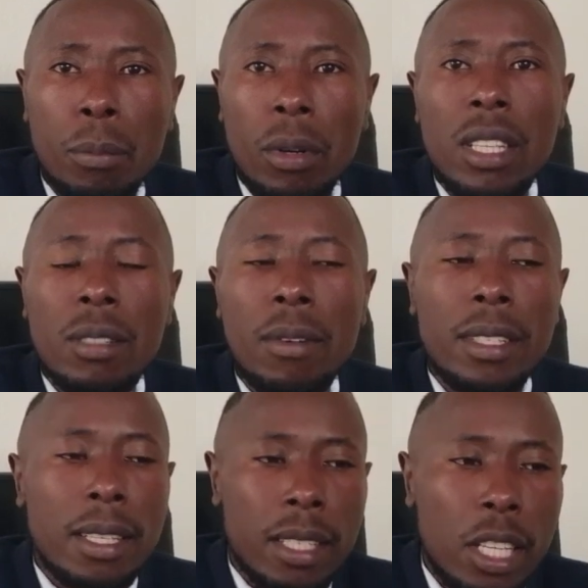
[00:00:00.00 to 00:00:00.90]
Prince
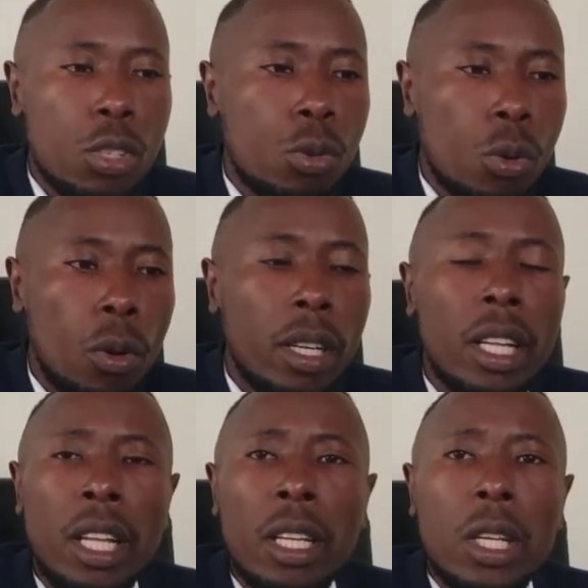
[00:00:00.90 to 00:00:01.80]
versus Easton.
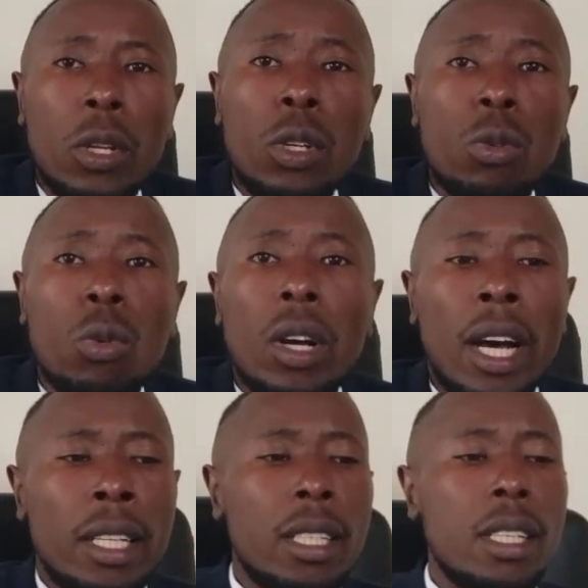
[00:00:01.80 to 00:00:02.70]
You need to look
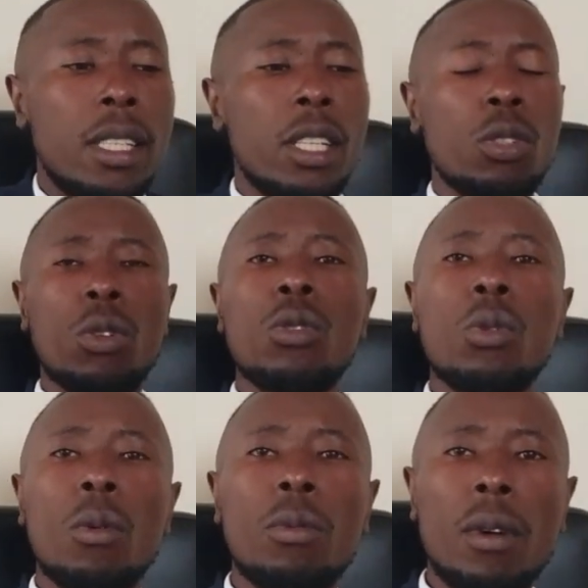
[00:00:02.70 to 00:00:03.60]
at the decisions
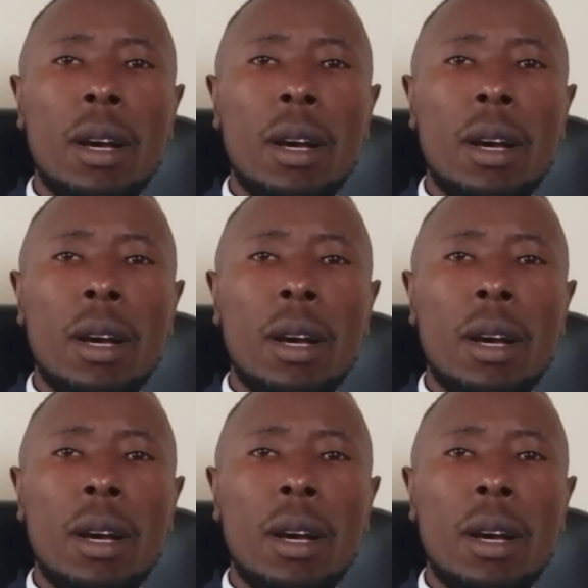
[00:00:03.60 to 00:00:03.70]
of